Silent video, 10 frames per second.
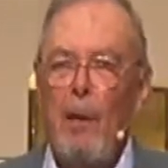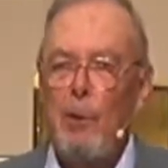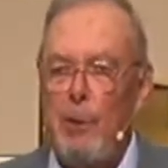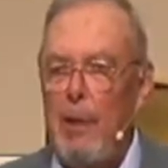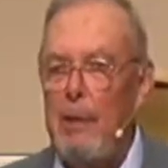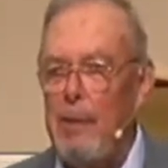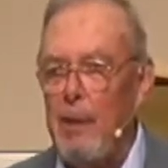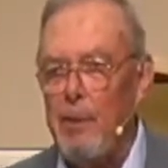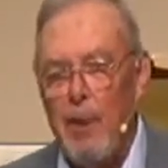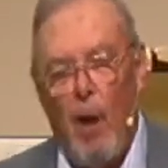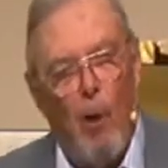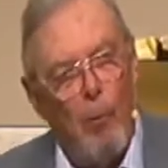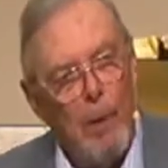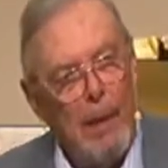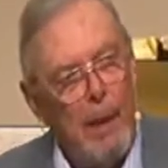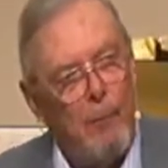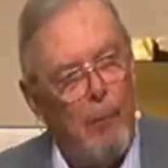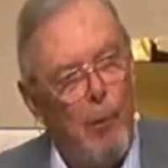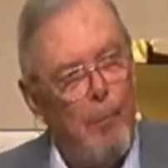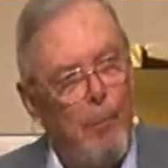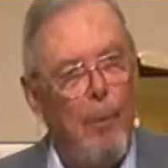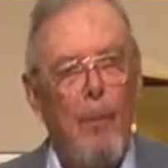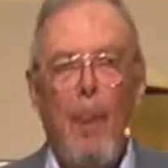Jesus only group,